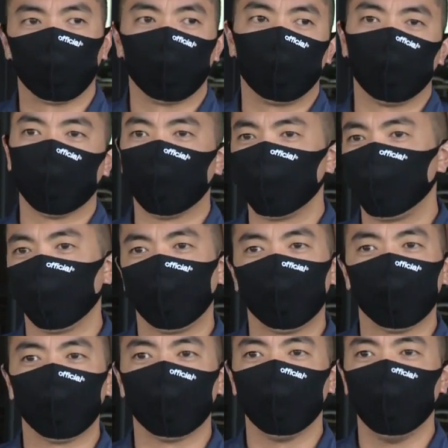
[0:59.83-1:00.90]
we're all in this
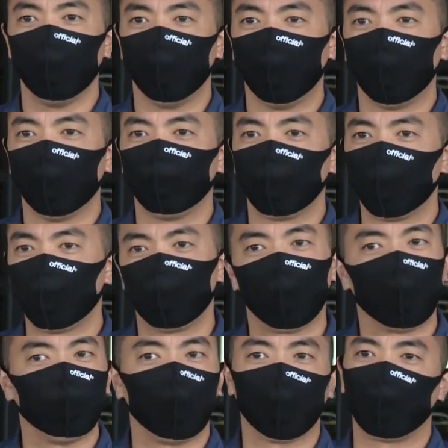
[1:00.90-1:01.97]
together and we're just trying
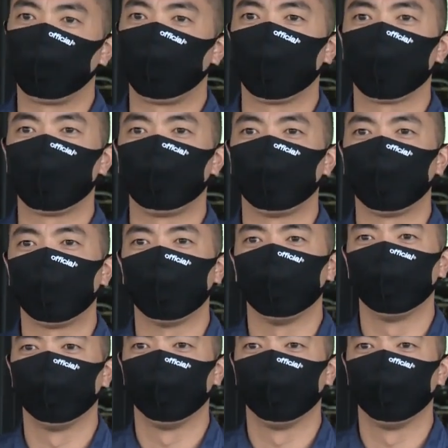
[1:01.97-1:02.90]
to make the best of it.